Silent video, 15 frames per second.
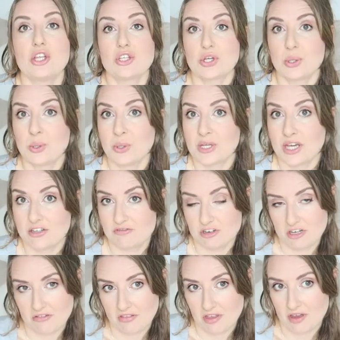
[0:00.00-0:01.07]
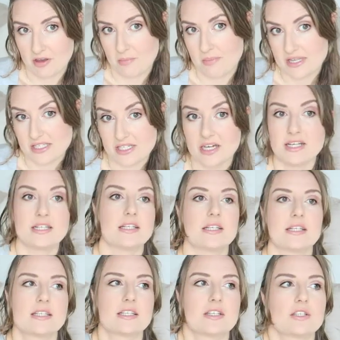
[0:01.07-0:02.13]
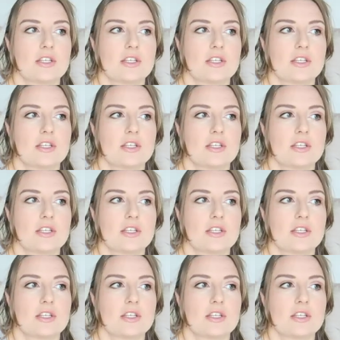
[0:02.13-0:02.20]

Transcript: to get rid of the mastitis.